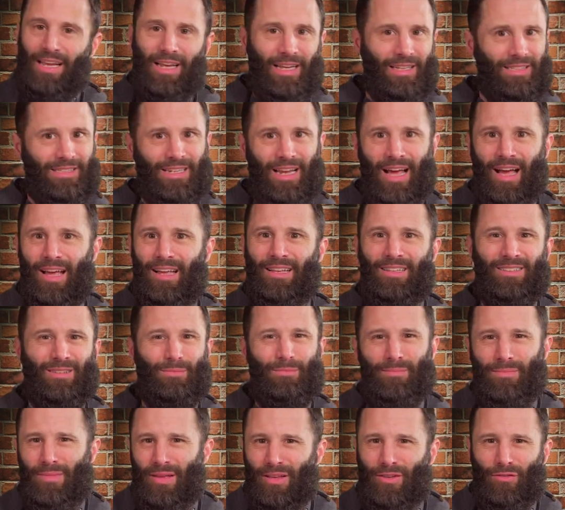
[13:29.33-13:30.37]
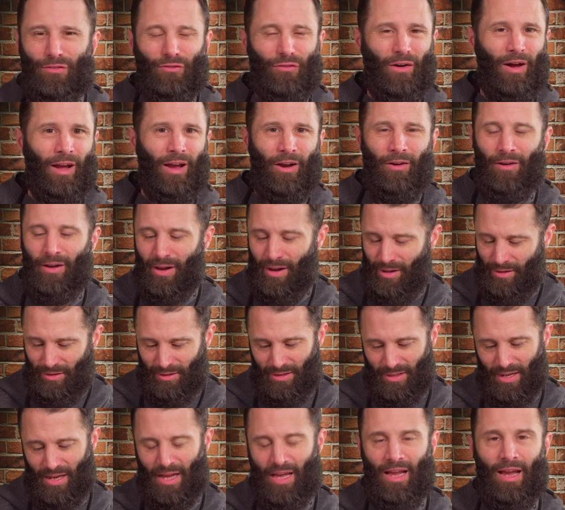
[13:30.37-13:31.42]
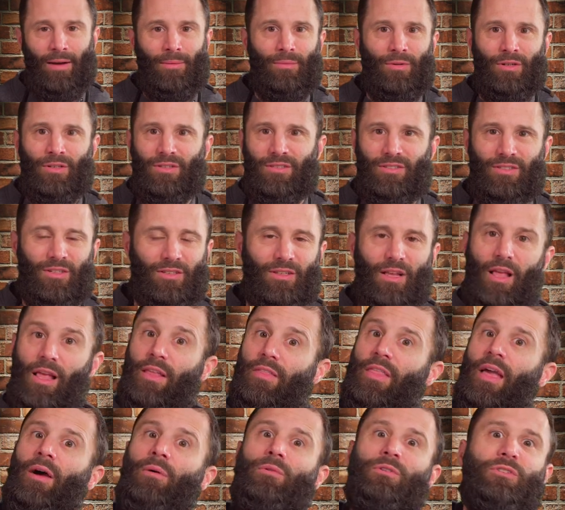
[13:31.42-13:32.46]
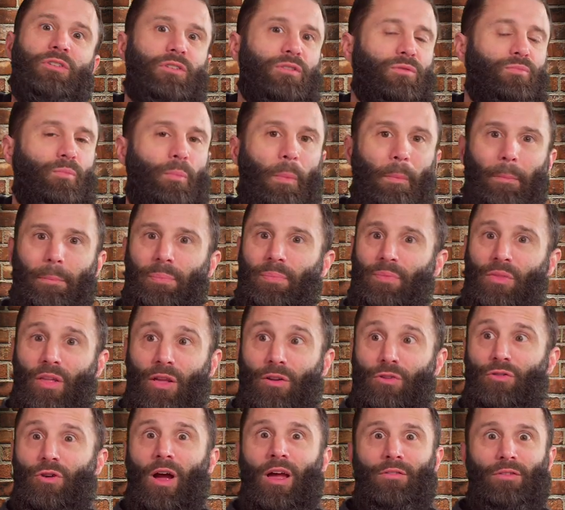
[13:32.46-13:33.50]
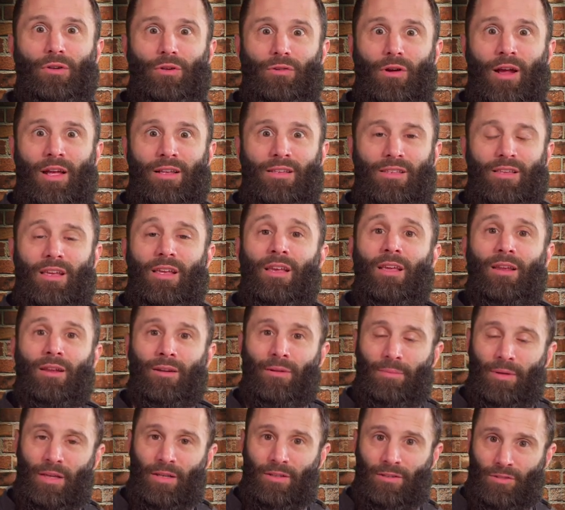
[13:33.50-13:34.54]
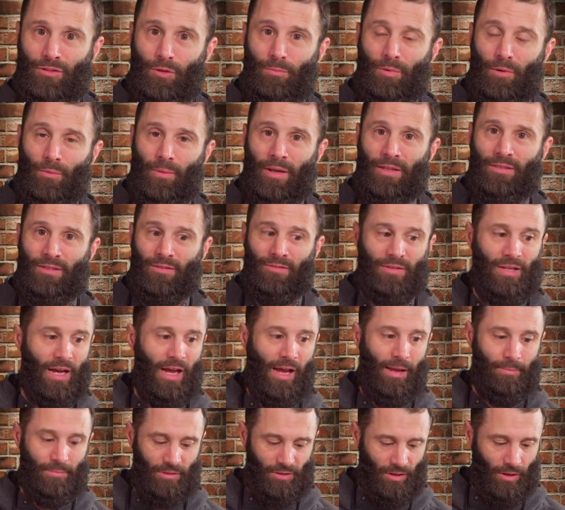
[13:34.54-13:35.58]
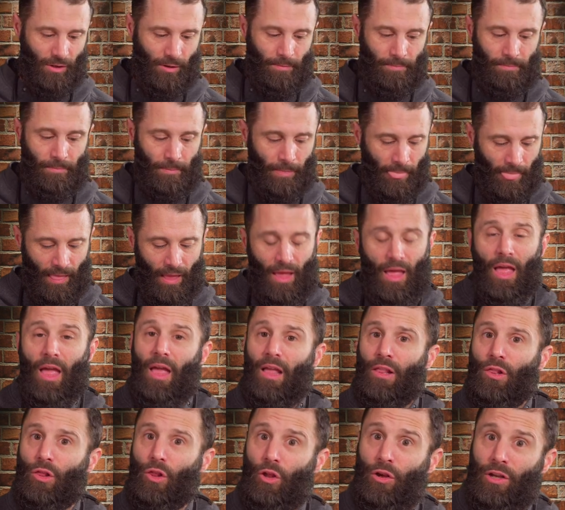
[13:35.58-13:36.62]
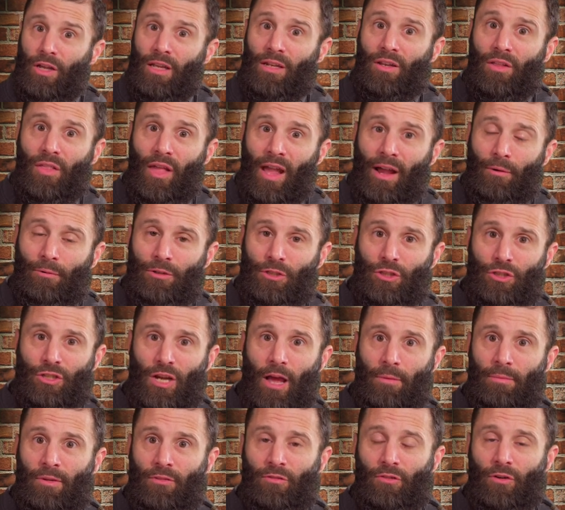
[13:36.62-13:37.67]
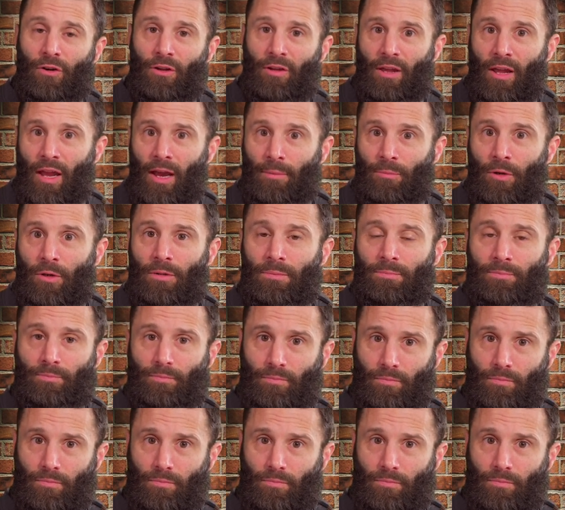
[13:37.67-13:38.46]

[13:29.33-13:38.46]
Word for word: it's not, it's misfiring all the time, or it's just, that will just drive you crazy, and it'll be a super waste of time. So look into that when you're shopping for a camera.